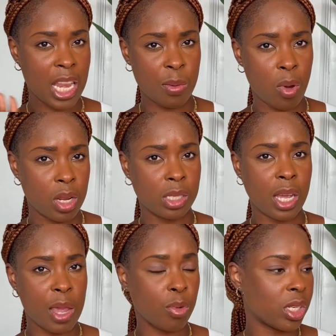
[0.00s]
any body
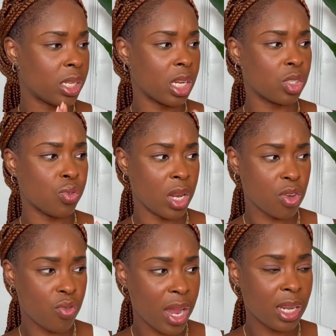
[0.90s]
type which I think is really
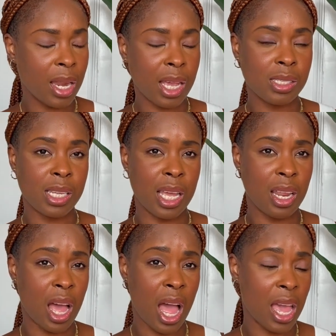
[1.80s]
great like I
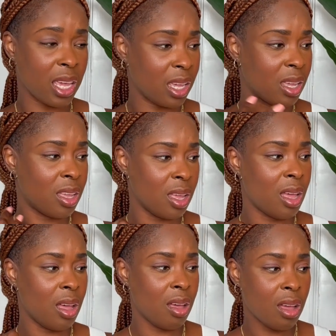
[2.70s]
said I
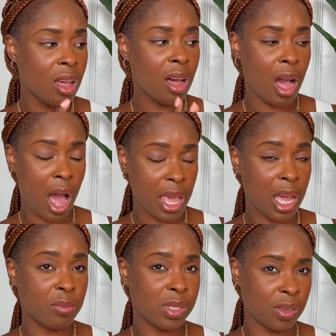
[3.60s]
I
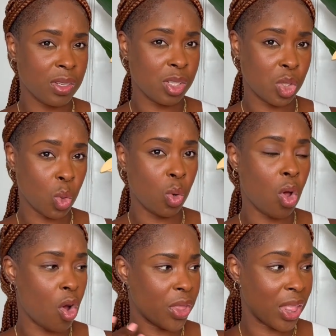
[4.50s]
am definitely
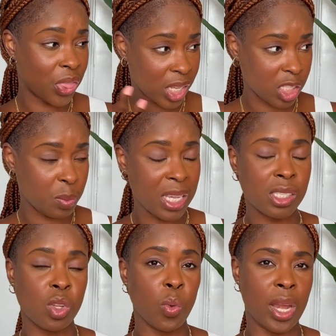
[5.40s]
sold on this
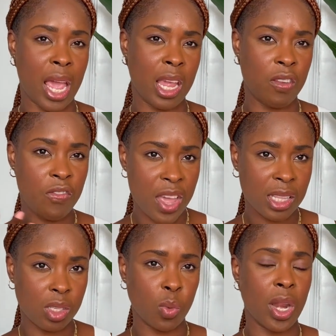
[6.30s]
piece, the way that it
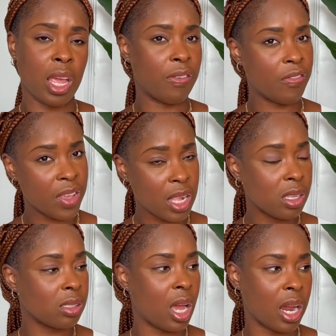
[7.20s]
fit, the way that it
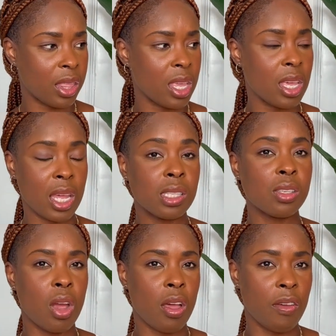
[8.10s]
feels. I think it
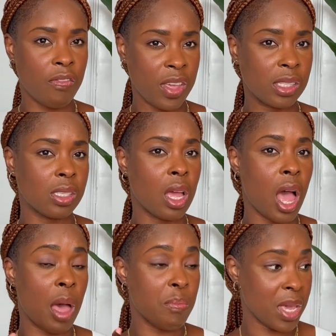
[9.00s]
fits
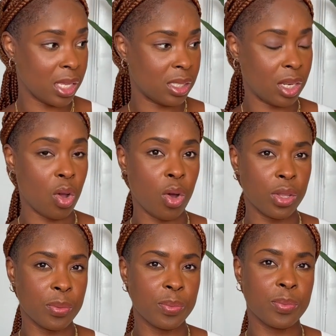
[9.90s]
amazing
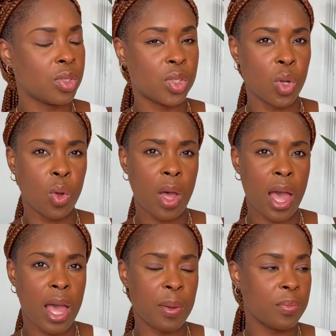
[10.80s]
on. So
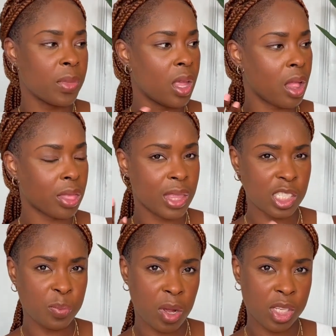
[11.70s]
um,
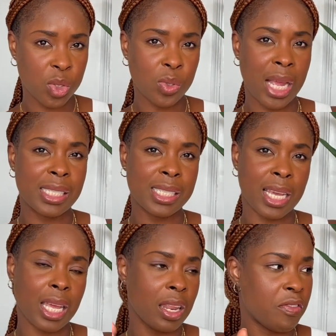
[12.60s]
this bodysuit, I did
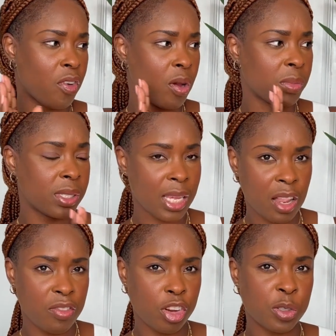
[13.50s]
get it from
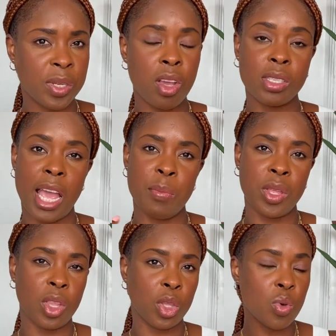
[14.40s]
Selfridge because I'm
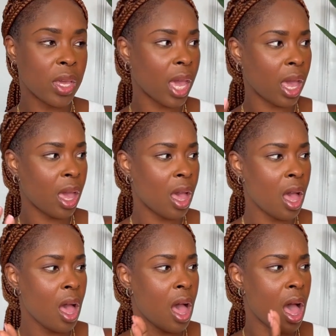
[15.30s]
in the UK.
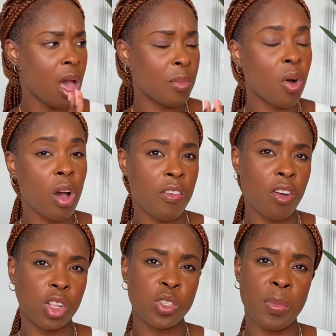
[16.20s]
Um, oh, I
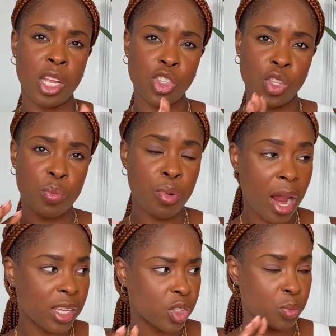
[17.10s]
forgot to mention the
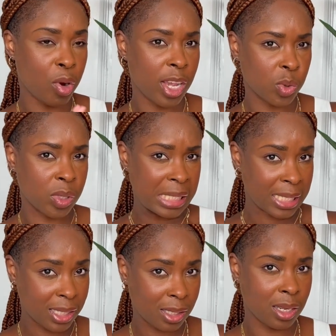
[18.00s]
price. The price was
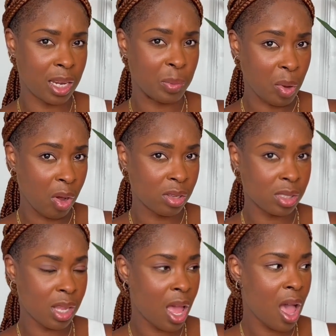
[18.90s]
69
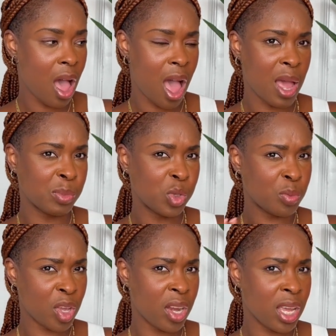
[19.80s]
pounds. Um, to
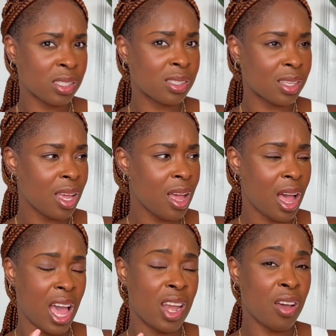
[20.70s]
be honest,
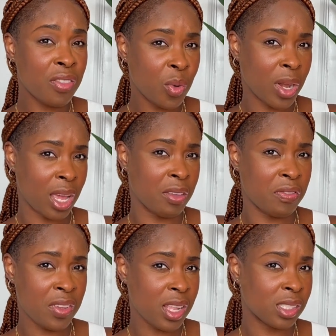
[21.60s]
I love the way that it
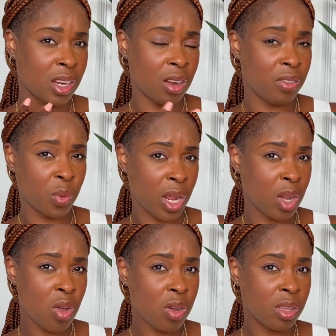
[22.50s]
feels and I love the way that
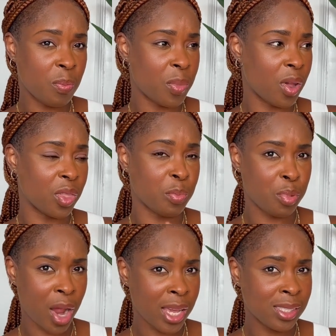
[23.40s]
it look, but the
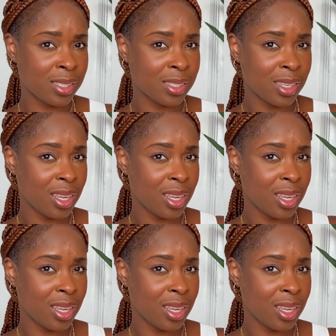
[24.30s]
price,